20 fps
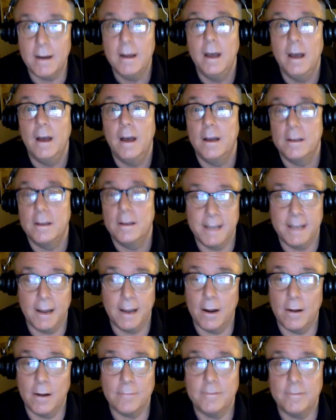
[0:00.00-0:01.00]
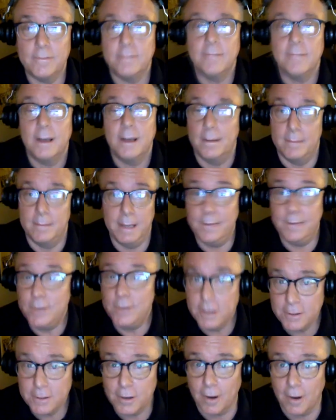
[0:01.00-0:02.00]
singer, even
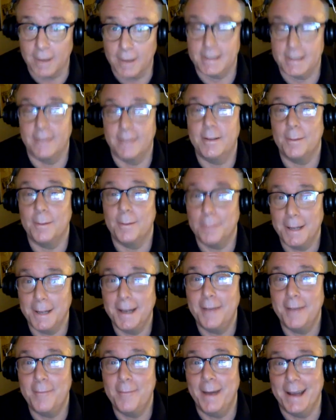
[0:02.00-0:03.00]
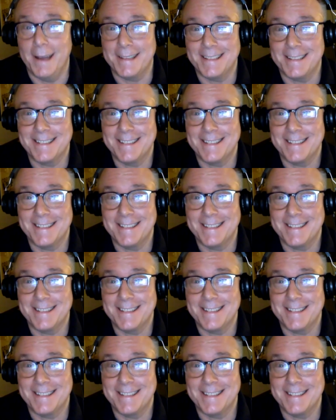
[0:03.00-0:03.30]
your dogs. I've done plenty of pets.